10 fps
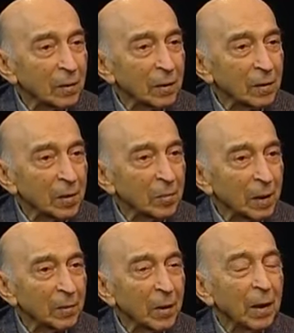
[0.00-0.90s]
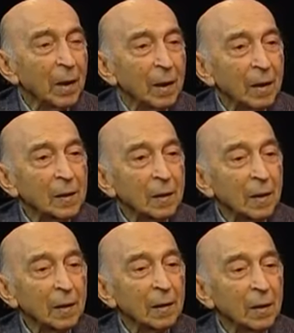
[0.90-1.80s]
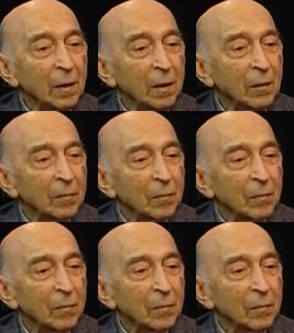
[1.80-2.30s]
He is the man. Incidentally, he